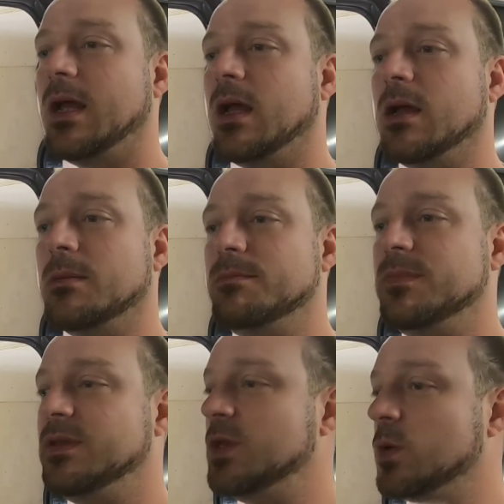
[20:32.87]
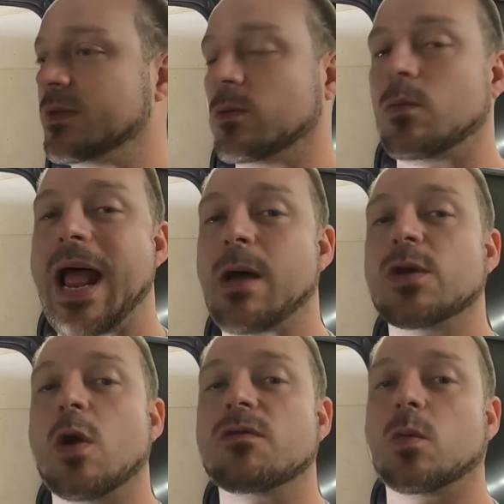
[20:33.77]
doing the
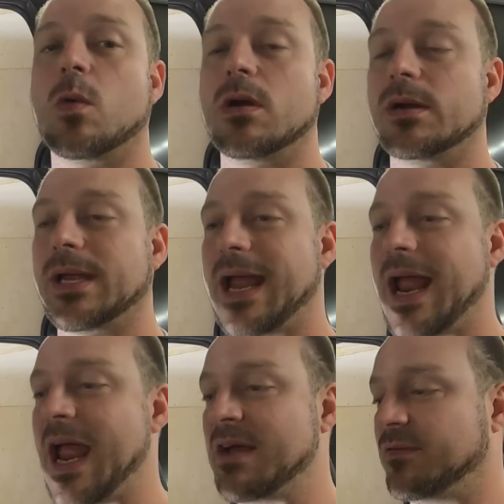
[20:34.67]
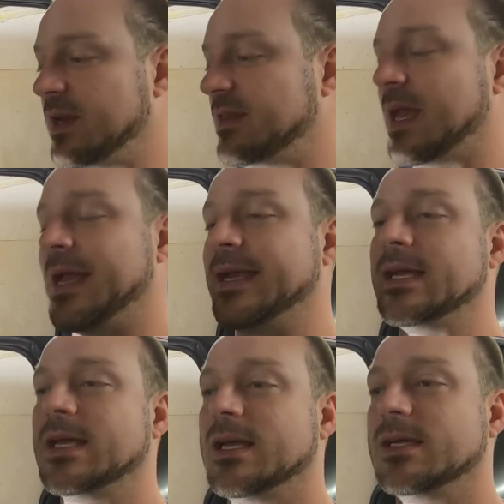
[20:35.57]
roundover work, everything,